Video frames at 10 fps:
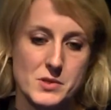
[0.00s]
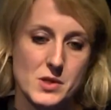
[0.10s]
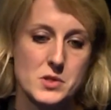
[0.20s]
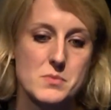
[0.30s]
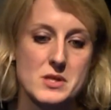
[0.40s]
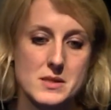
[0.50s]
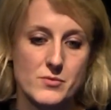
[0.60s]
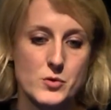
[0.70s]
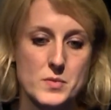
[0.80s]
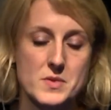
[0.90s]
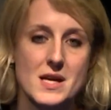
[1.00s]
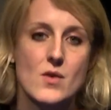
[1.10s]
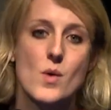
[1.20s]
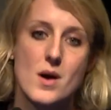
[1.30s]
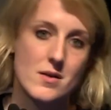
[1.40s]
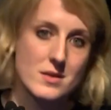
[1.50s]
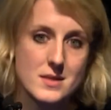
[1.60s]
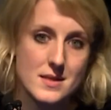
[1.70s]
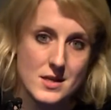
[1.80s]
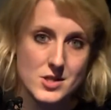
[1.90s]
trying to bring some form of terroir
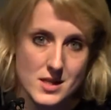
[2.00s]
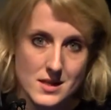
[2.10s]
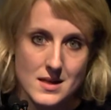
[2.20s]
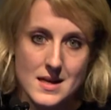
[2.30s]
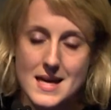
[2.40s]
into their gin.